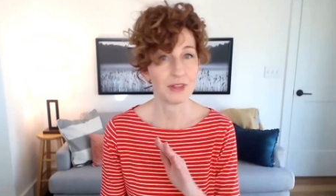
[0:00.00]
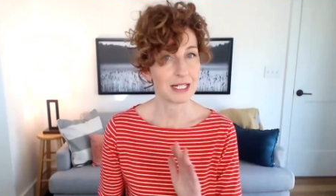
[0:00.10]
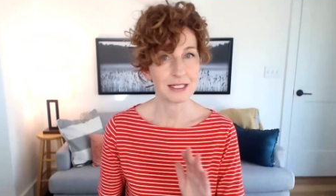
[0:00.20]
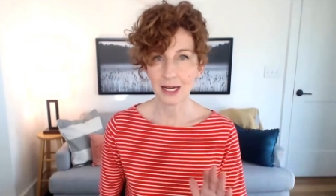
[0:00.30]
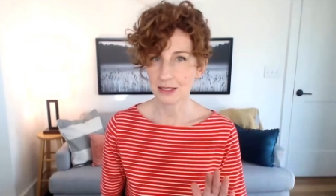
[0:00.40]

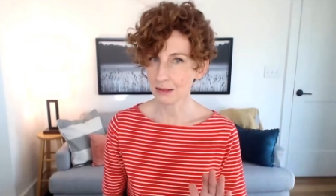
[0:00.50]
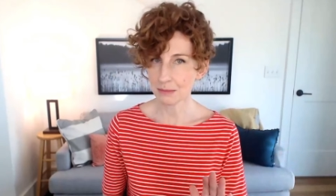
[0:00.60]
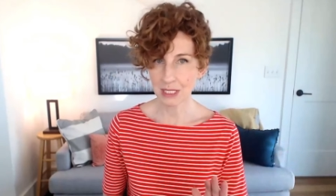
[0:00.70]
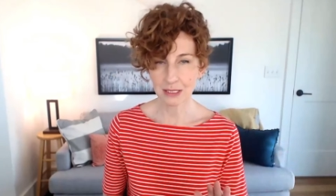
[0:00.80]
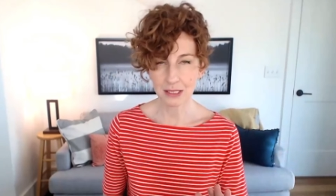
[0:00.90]
That doesn't
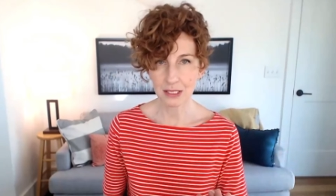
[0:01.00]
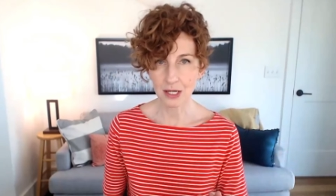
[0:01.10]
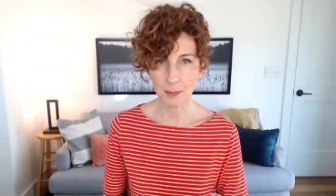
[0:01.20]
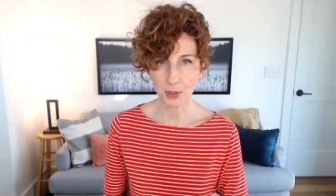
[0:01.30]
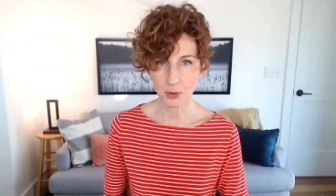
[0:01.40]
mean
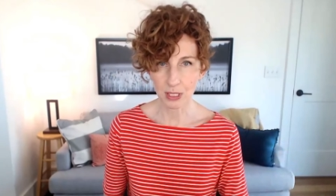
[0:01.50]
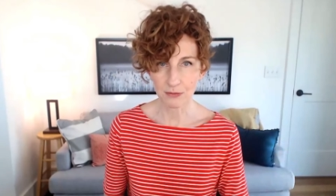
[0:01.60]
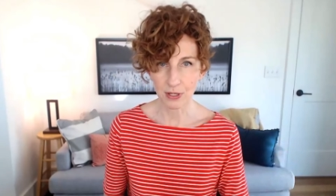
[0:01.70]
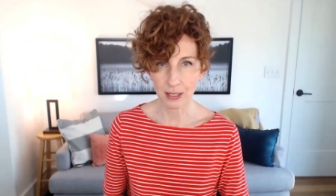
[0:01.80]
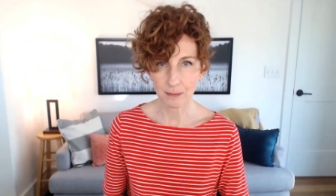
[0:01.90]
stop grieving.